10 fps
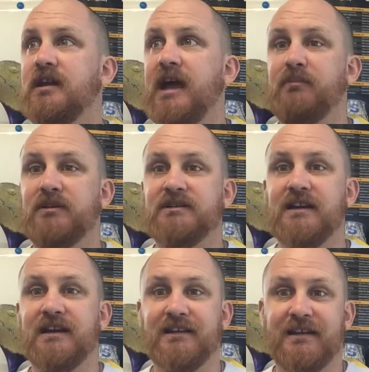happened
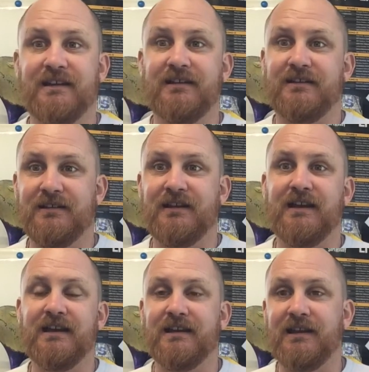to
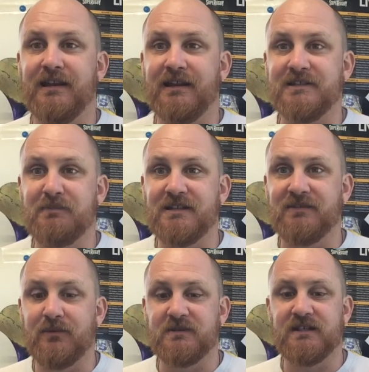hit this piece
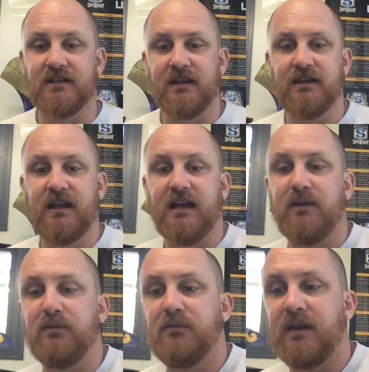of obsidian and
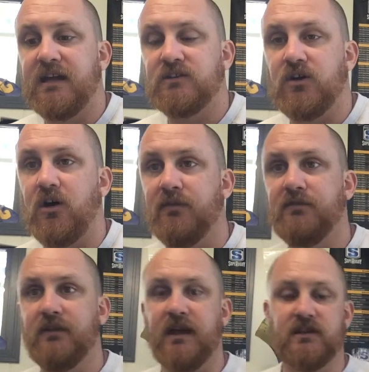it flaked
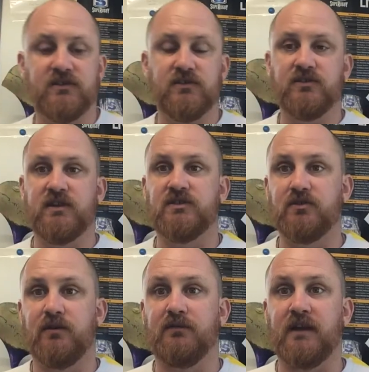off, and as soon as I
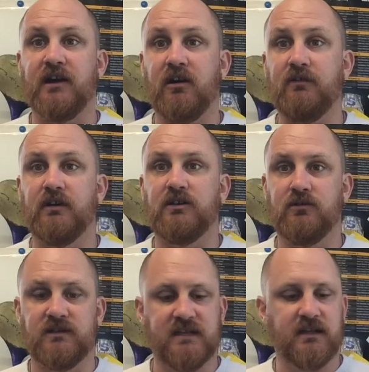saw it flake off I knew
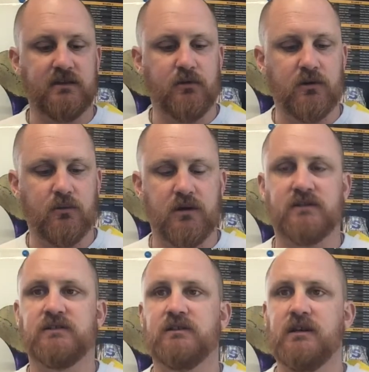exactly what it
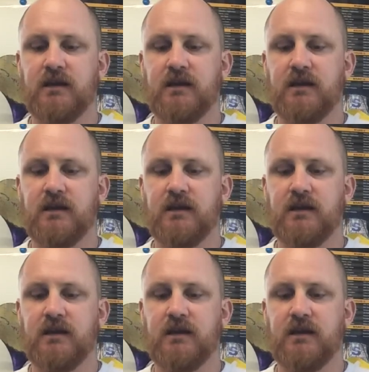was.